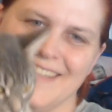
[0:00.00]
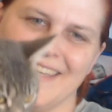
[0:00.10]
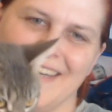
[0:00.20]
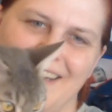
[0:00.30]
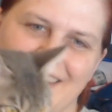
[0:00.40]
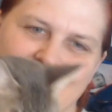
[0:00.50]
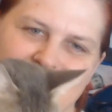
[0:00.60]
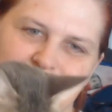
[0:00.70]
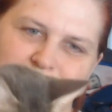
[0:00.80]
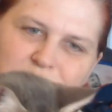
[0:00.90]
Huh?
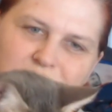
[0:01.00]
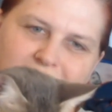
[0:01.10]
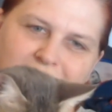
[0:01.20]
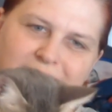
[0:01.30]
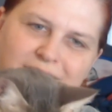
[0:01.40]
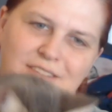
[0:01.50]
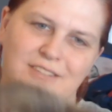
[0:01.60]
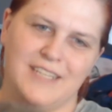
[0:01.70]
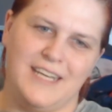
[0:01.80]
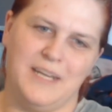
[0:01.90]
Is that what you're saying? You're
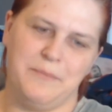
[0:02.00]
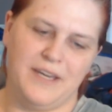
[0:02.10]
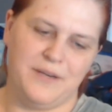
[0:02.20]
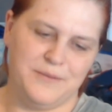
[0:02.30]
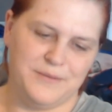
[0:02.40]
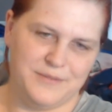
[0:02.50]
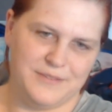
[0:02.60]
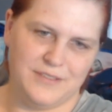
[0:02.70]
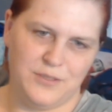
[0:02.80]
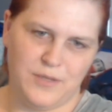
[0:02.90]
saying let me go?
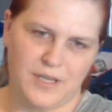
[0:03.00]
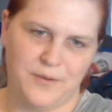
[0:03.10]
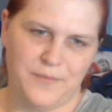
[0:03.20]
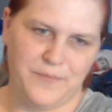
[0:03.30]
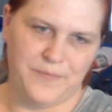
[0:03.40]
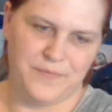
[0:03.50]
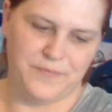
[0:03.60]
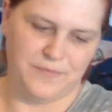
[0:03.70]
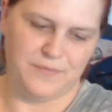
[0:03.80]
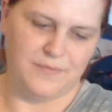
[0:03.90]
You want to go?
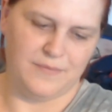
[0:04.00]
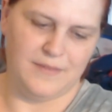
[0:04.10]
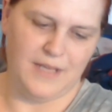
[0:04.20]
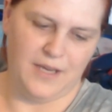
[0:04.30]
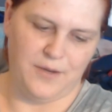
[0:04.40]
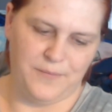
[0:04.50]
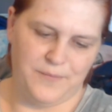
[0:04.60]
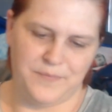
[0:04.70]
There you go.